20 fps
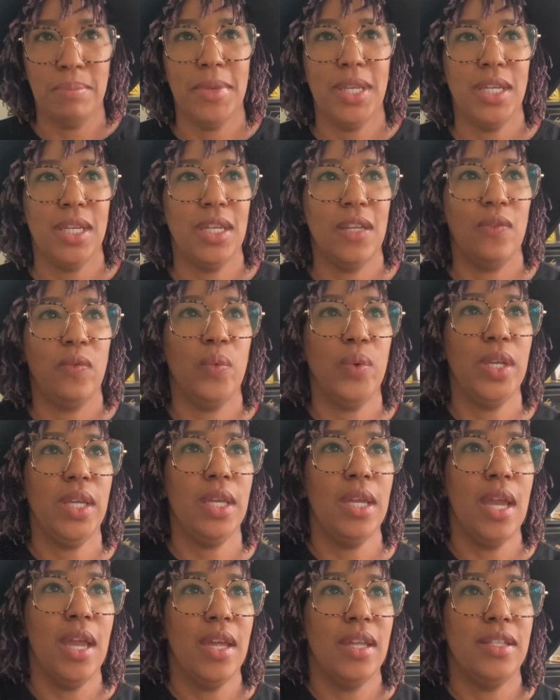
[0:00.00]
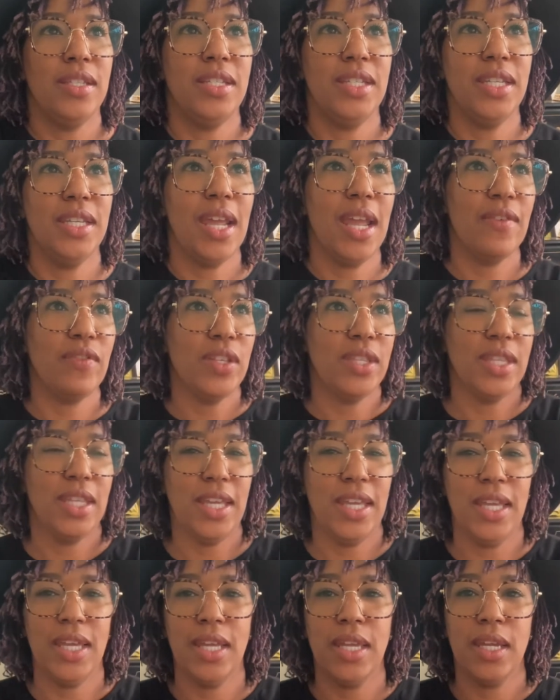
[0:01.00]
Meaning if we did
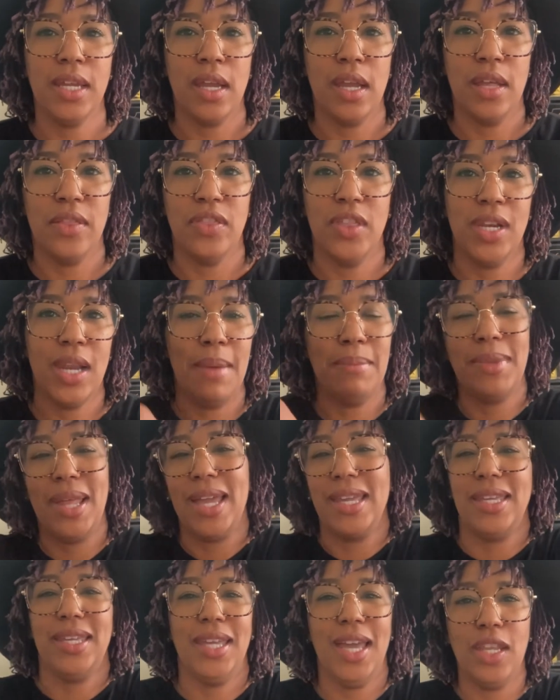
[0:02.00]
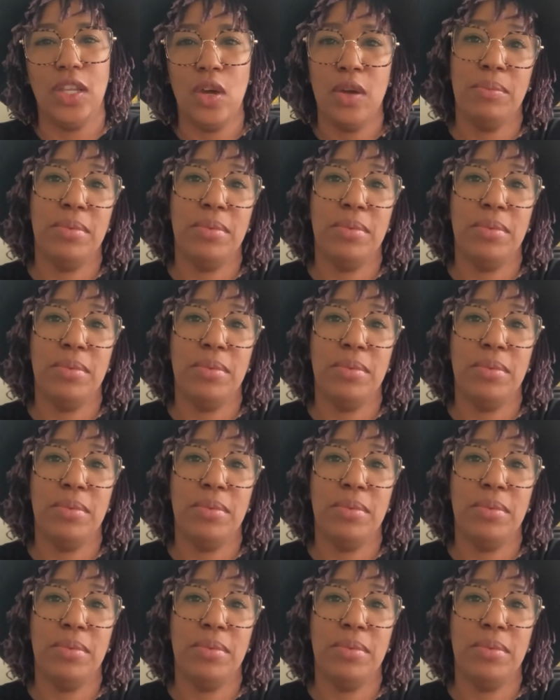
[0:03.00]
everything, then I'm like yellow.